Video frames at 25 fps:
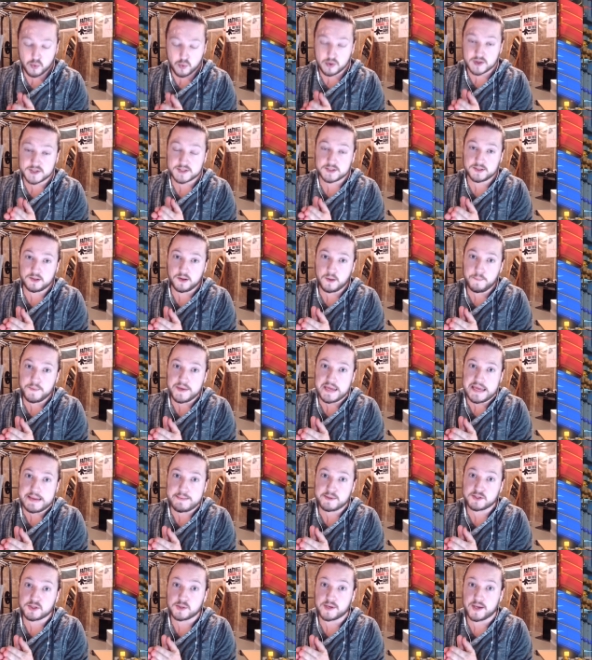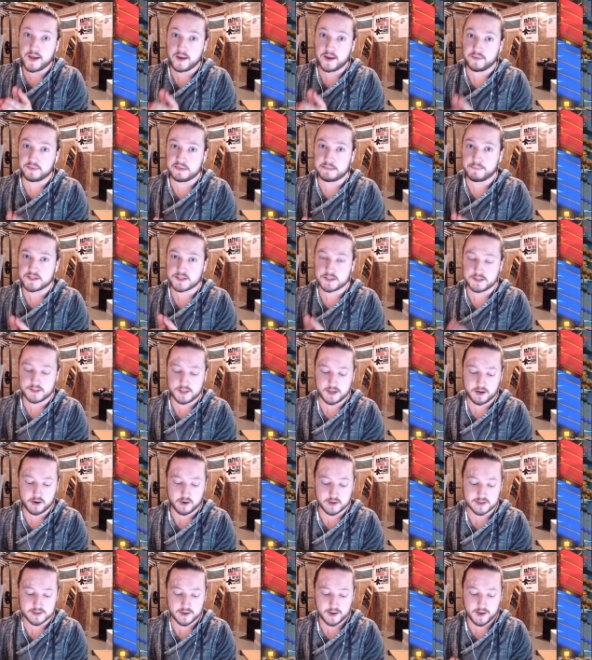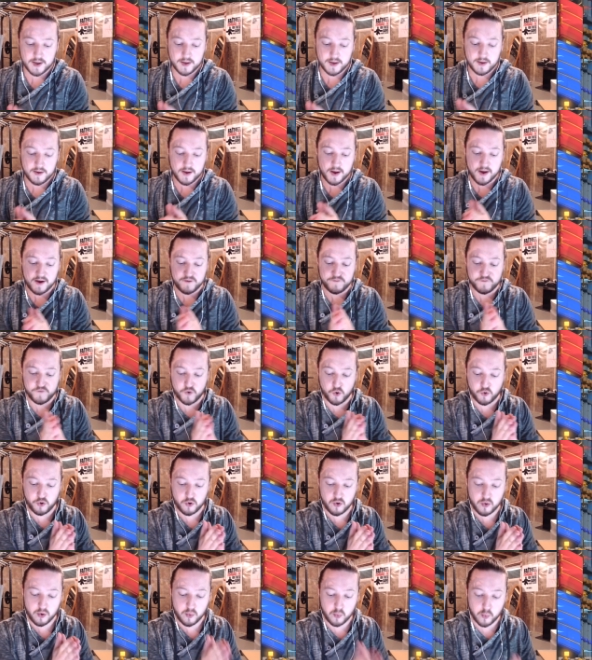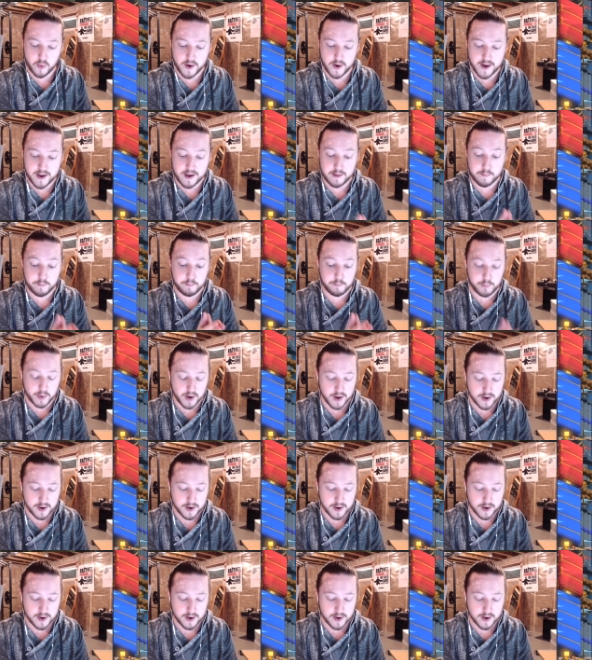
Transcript: will still be able to hit the musketeers uh, further away,